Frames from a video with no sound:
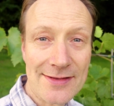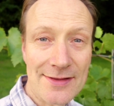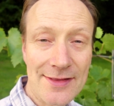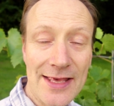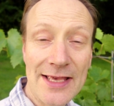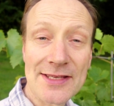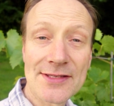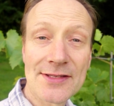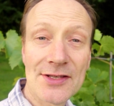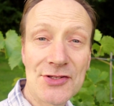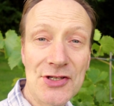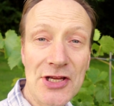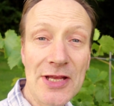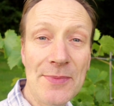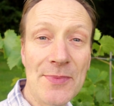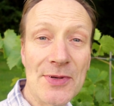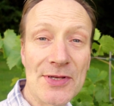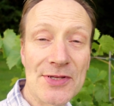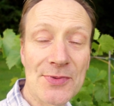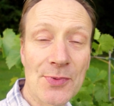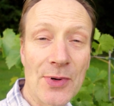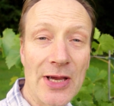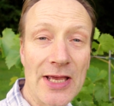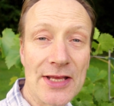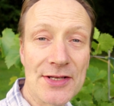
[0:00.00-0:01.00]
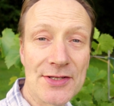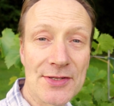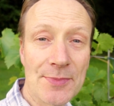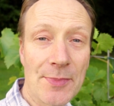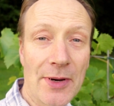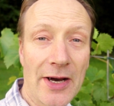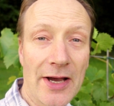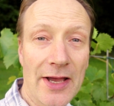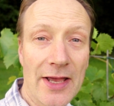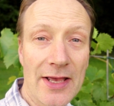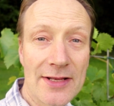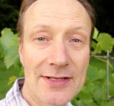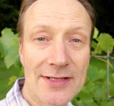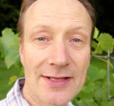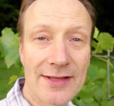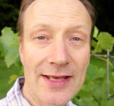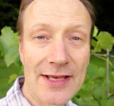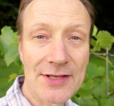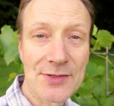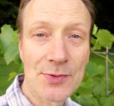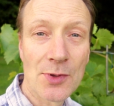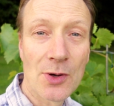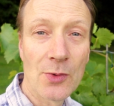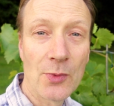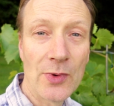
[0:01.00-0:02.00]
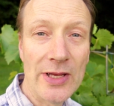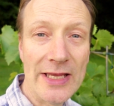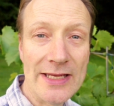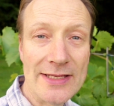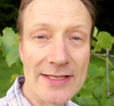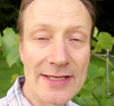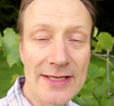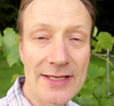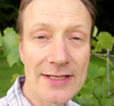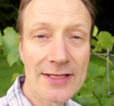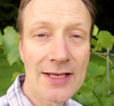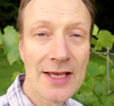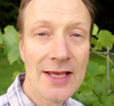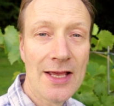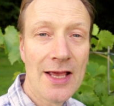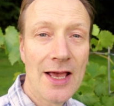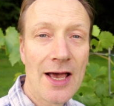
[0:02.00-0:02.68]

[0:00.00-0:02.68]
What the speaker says: and that's the cheapest way to buy it, and that's what we did.